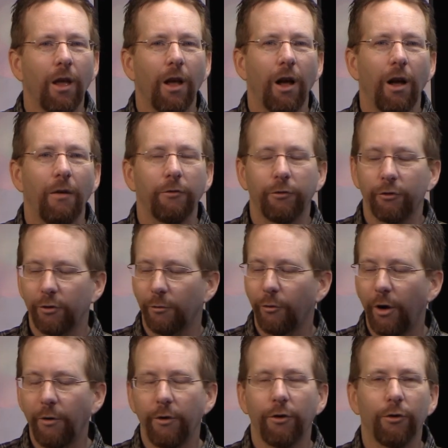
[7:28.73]
Um, some
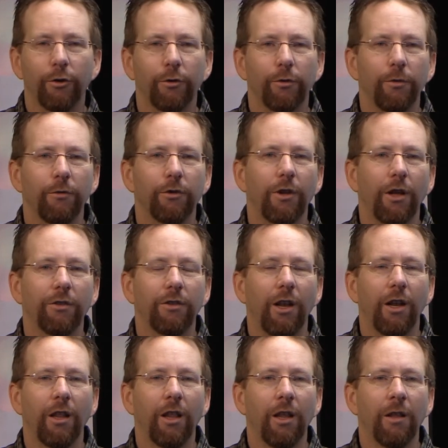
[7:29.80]
great research from Scott
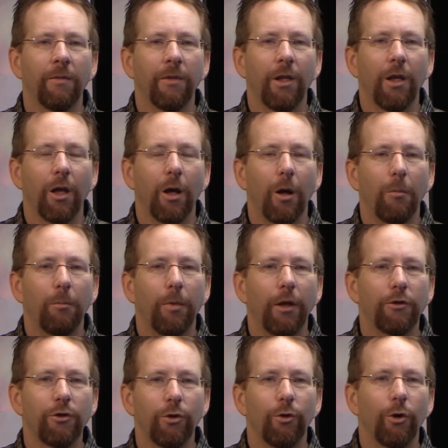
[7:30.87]
Stanley. Um,
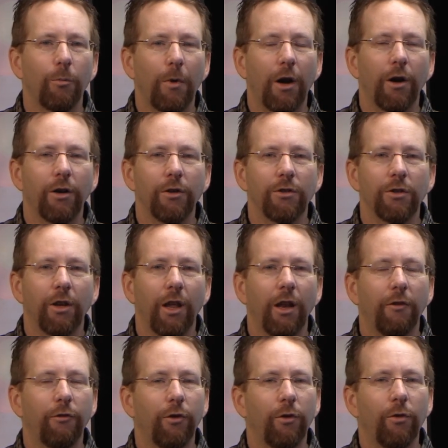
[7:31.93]
bless you in your marriage. And
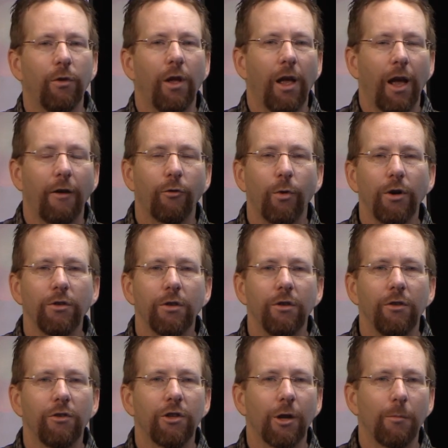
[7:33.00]
if you have
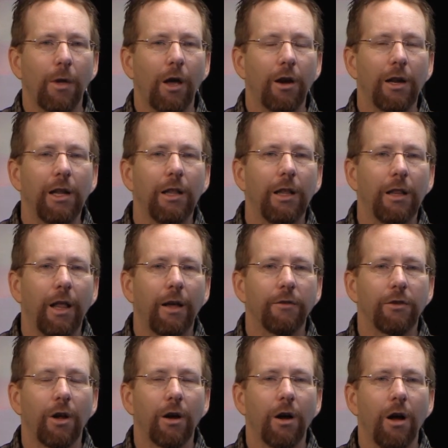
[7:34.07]
questions, check me out at
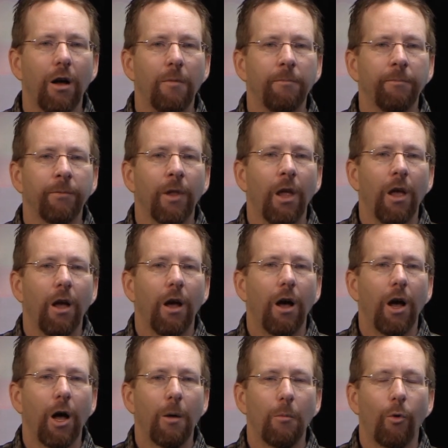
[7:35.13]
healinglives.com.
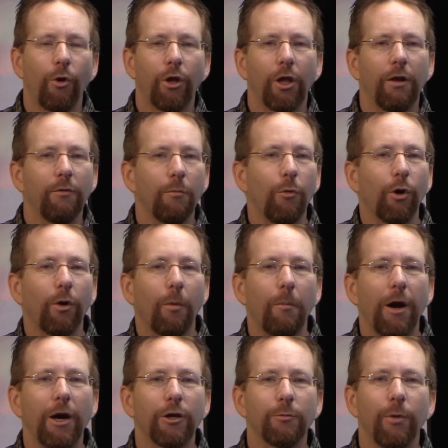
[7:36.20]
Um, or you can even book a
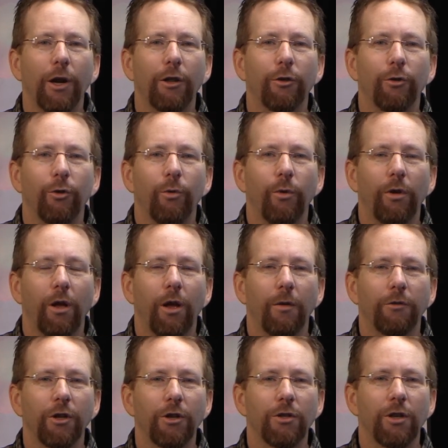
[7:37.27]
marriage breakthrough uh,
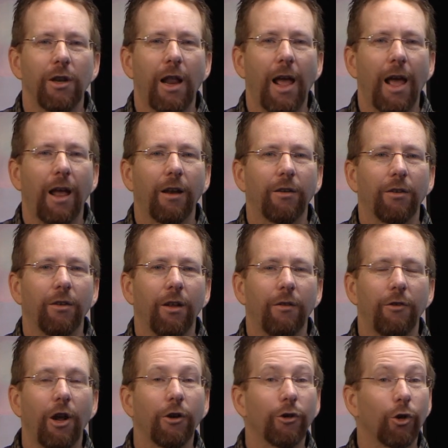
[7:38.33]
session at uh,
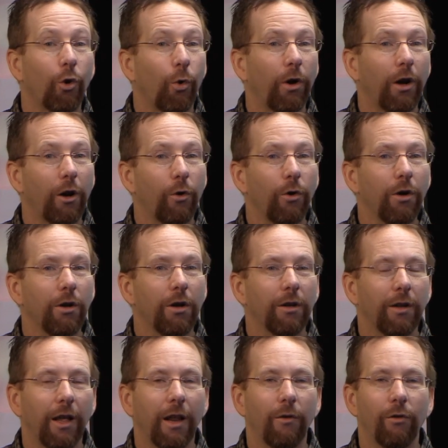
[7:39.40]
drcorey.org
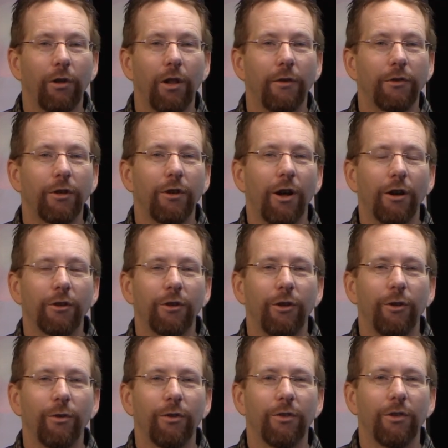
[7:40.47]
and would love to talk to
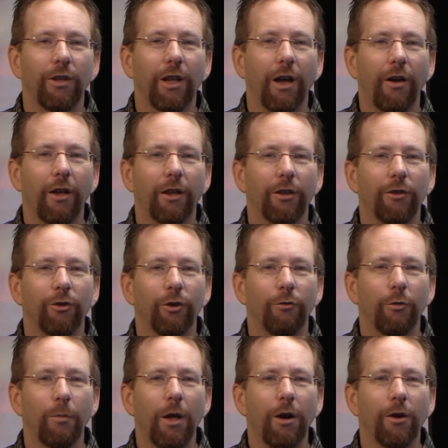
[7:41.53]
you and see how I can serve
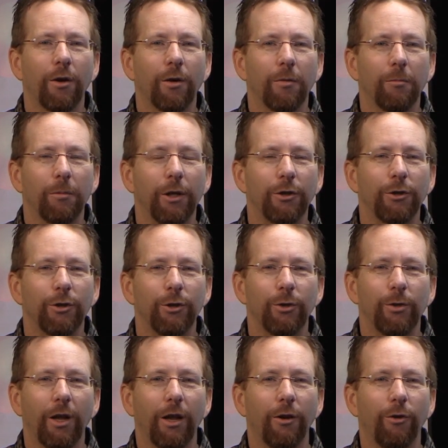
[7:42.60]
you better. Bless
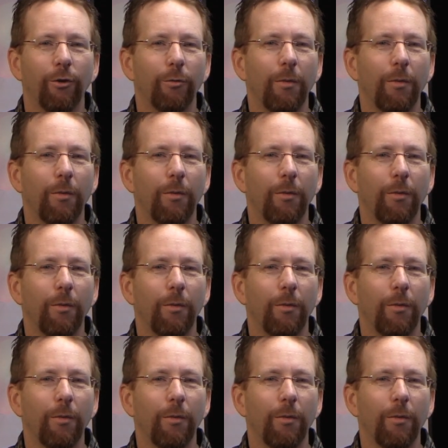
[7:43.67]
you and your